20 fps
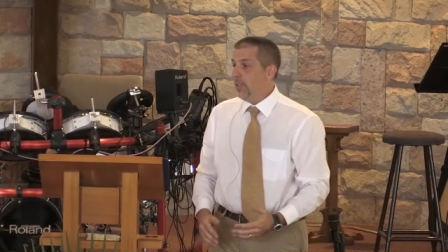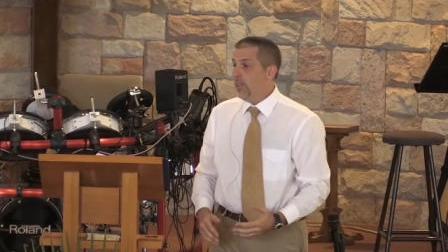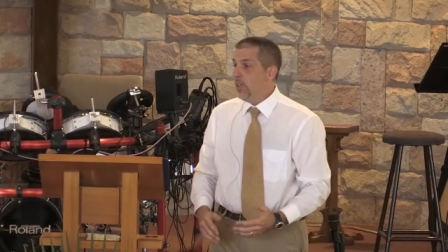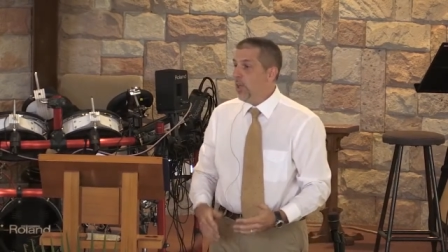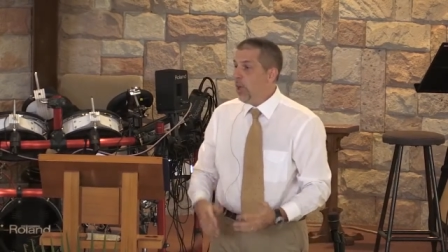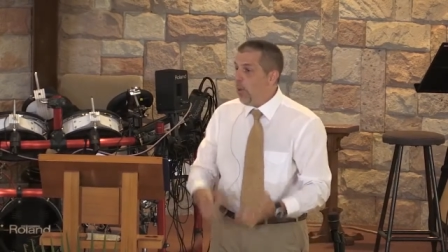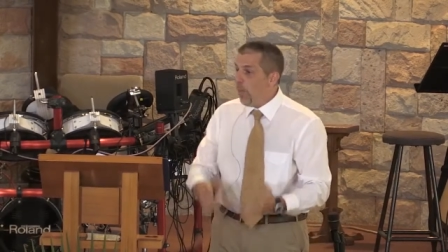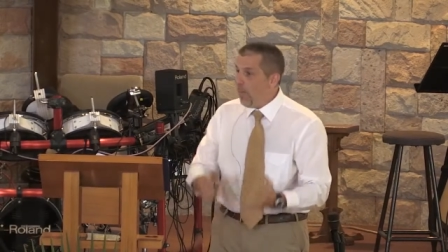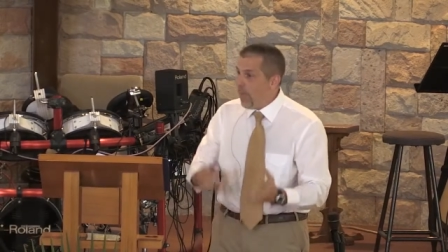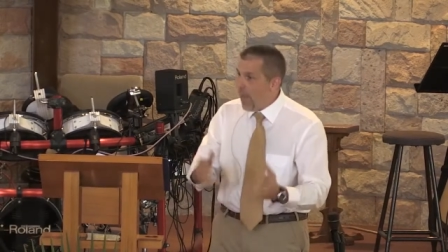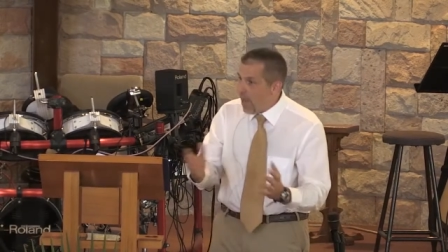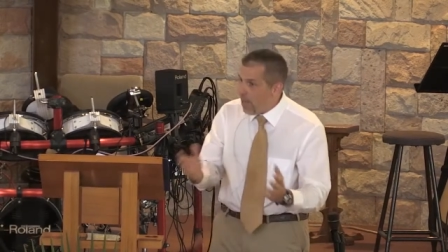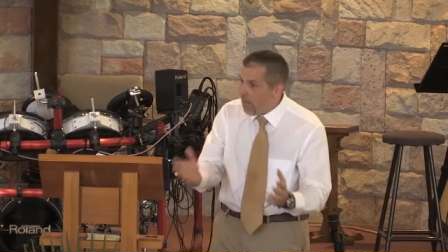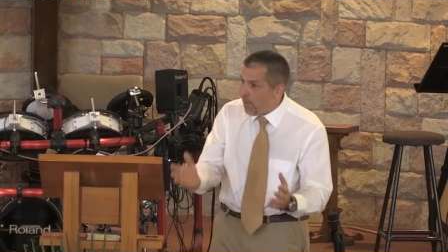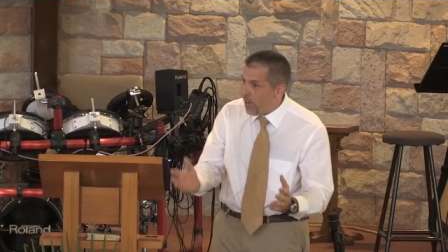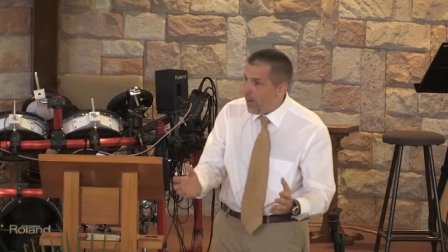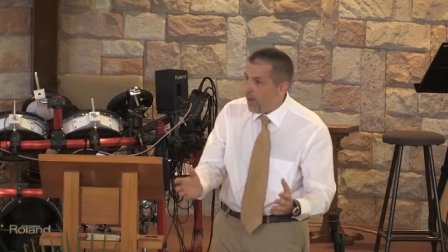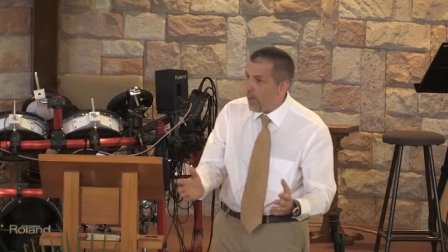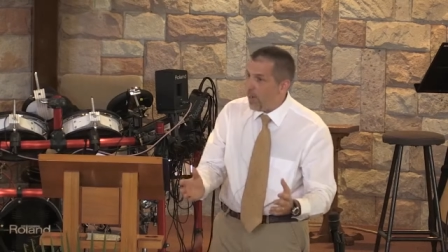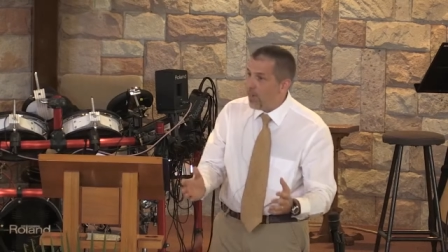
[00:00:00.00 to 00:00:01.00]
You know,
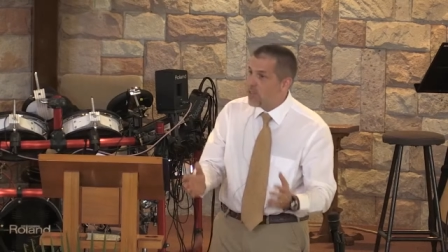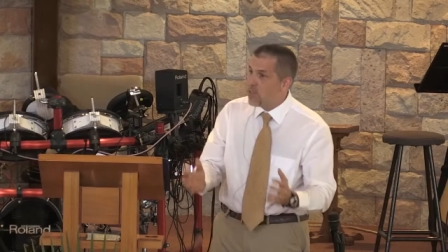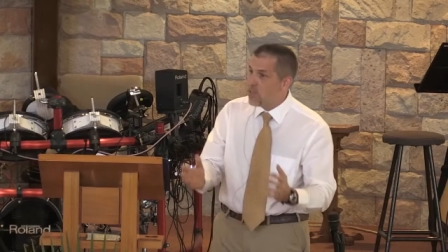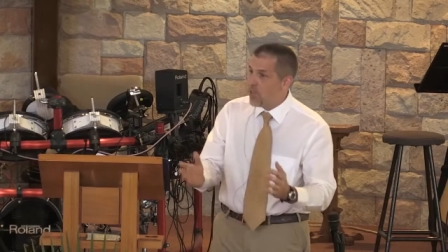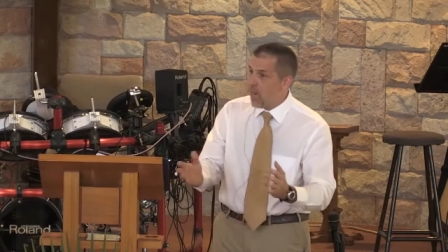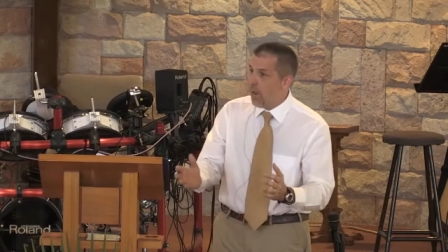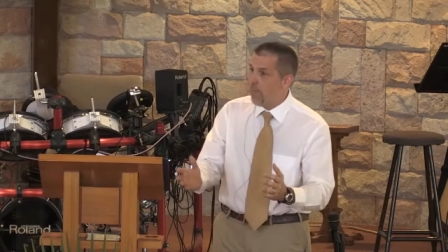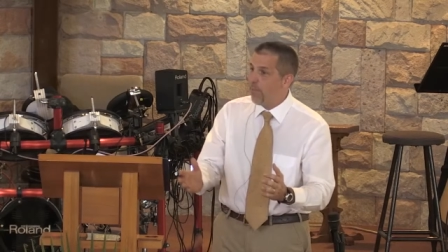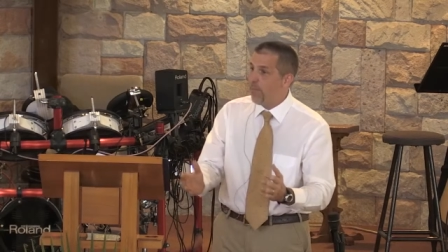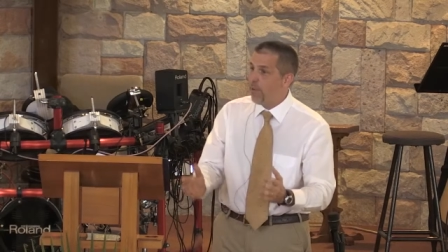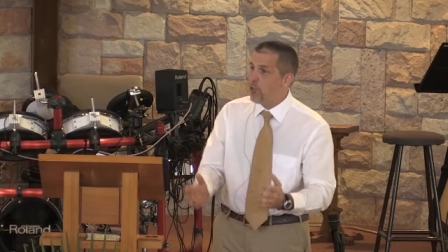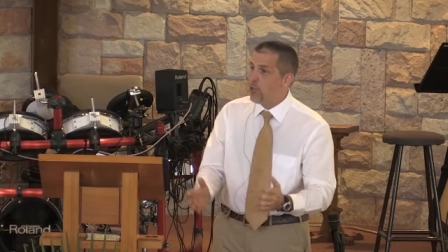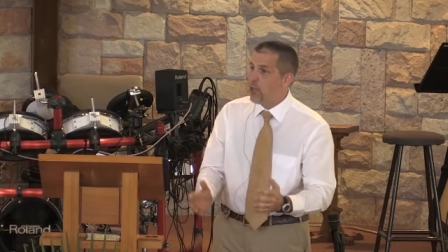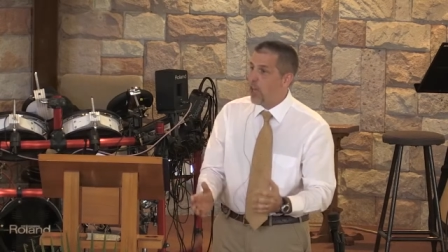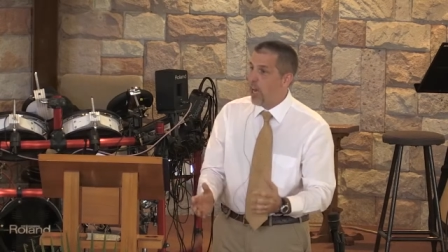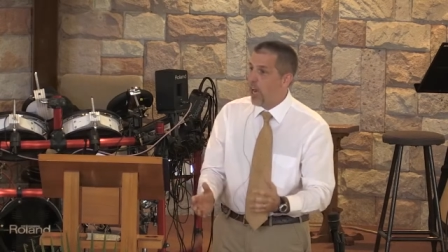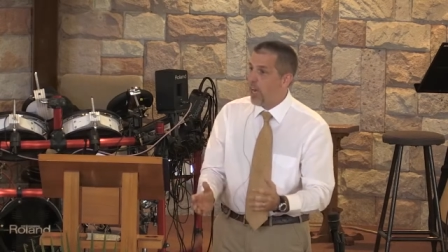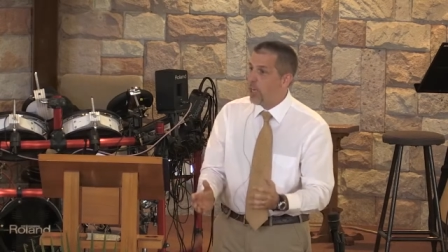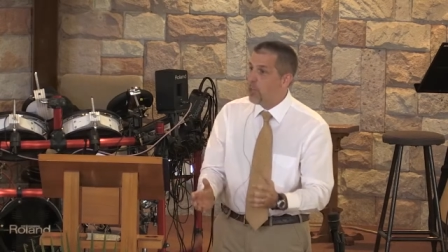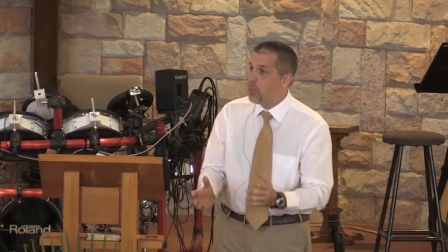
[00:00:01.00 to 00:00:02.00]
maybe it's time for
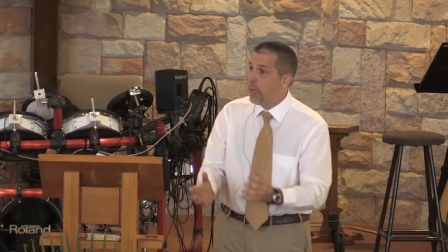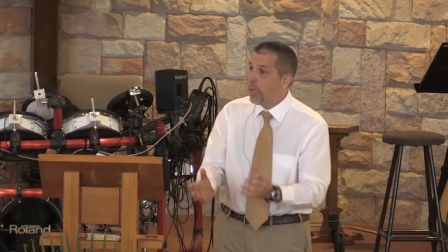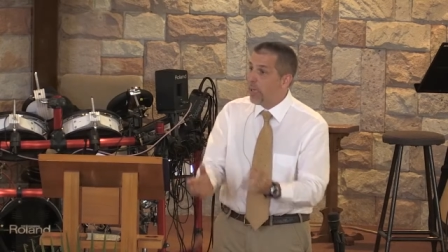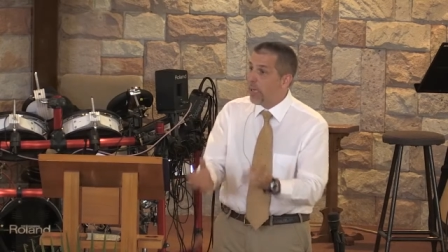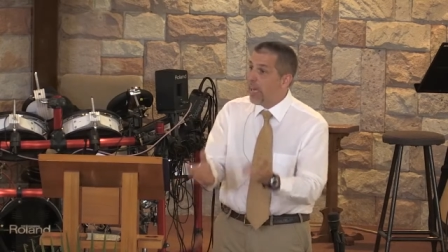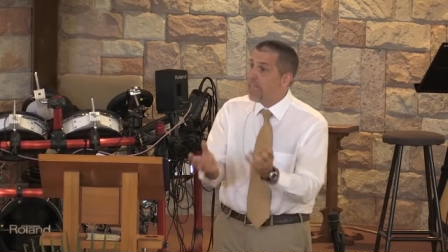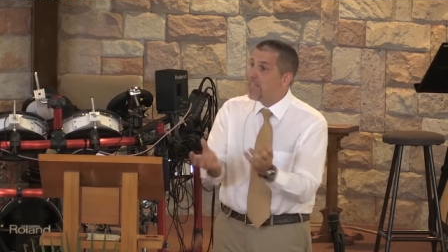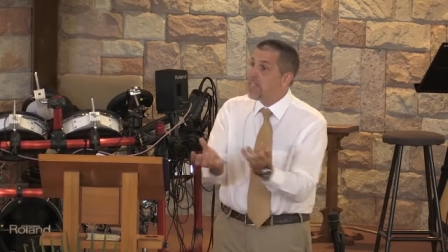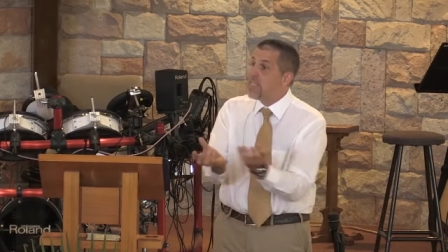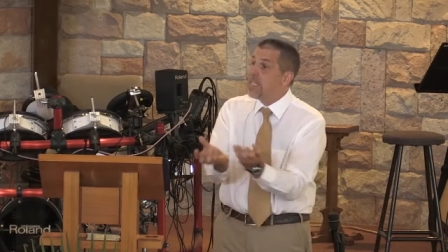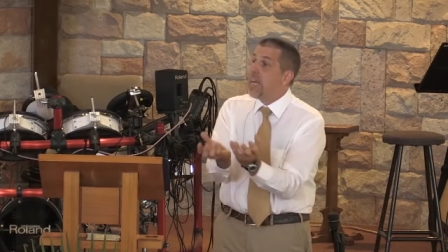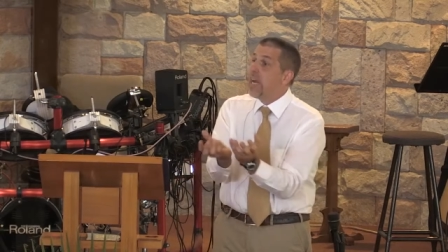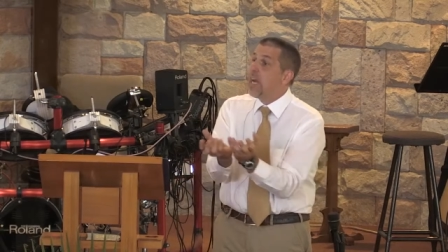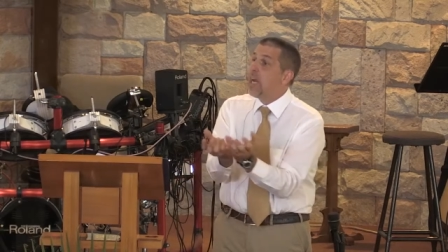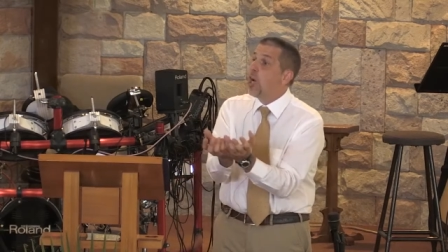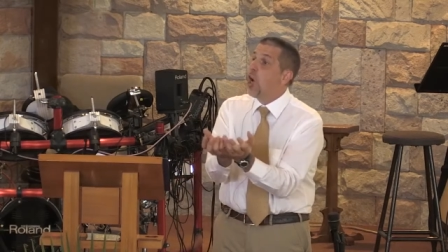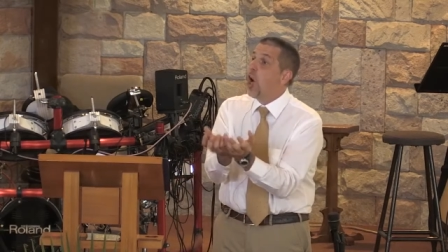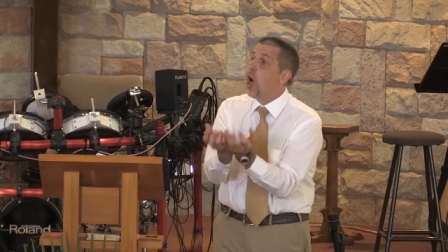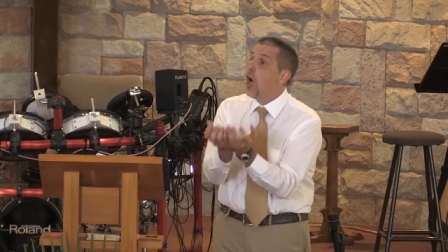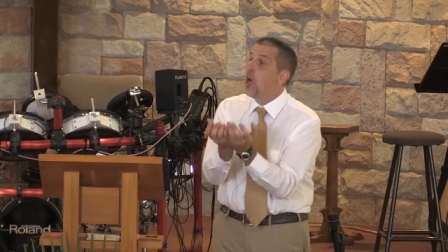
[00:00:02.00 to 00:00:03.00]
change, but let's
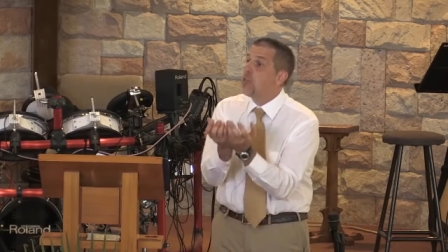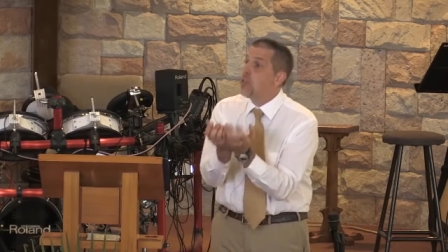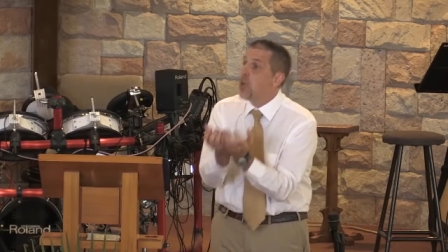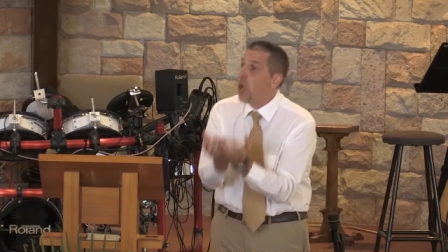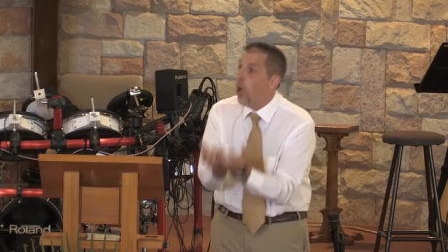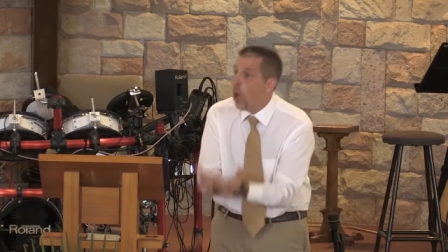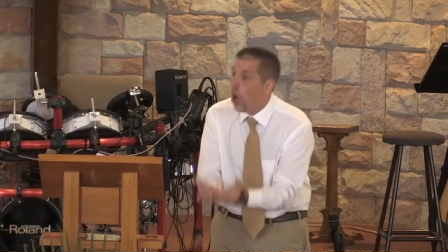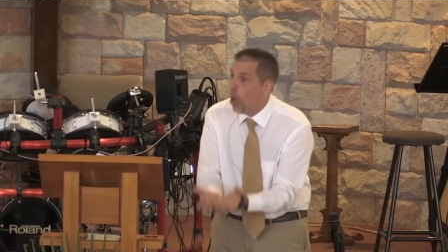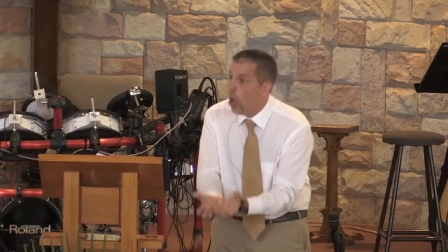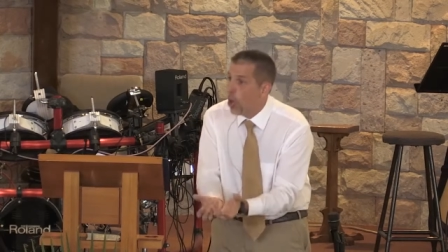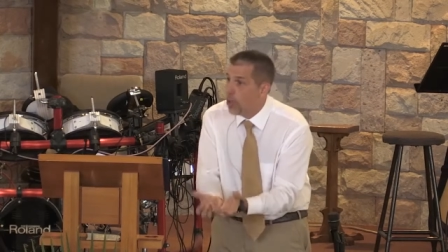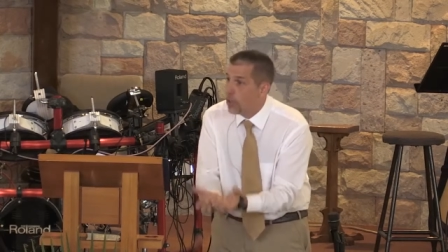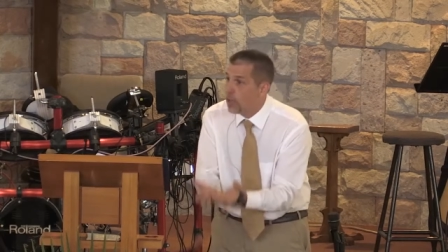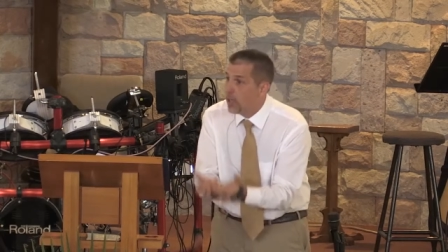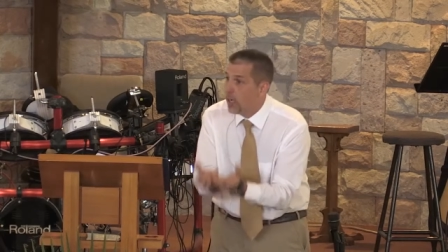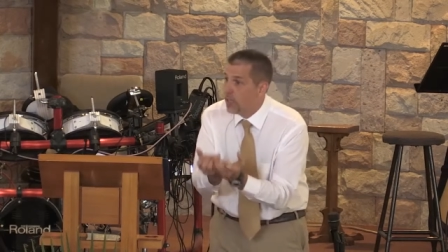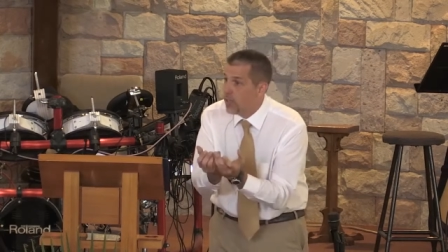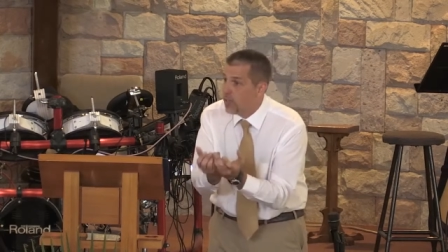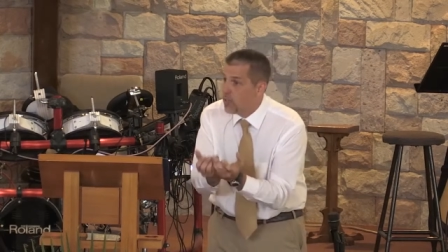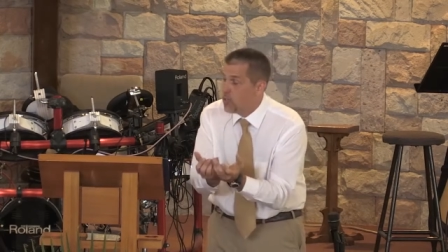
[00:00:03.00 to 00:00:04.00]
get God's heart
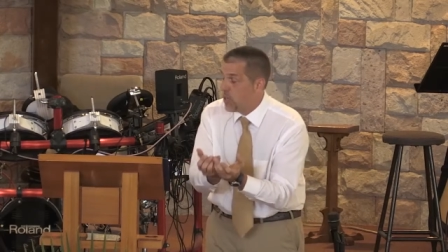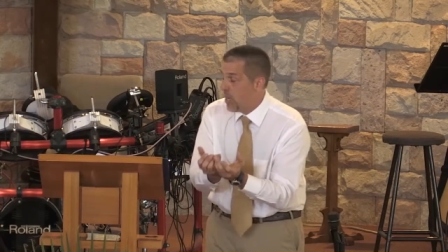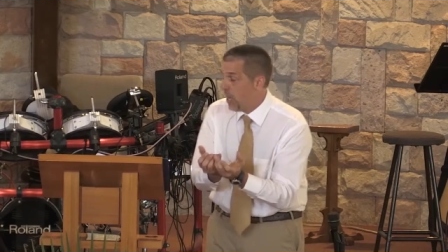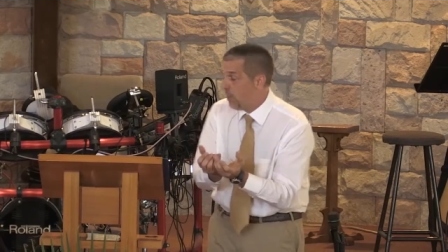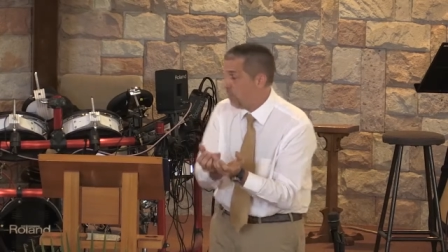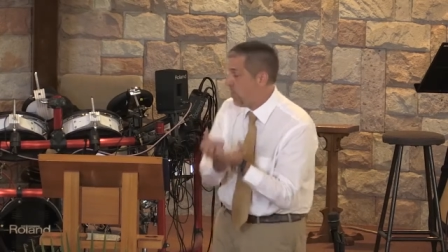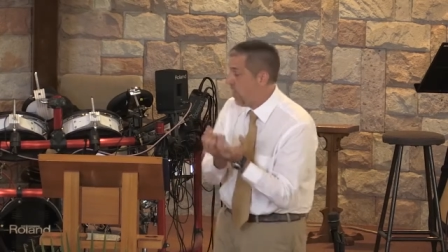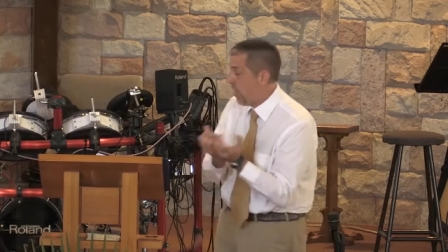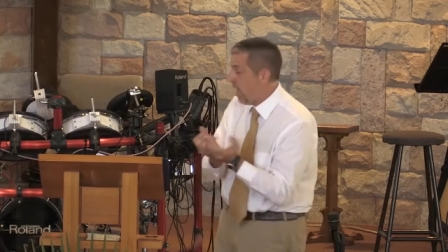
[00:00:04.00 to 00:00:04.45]
at the same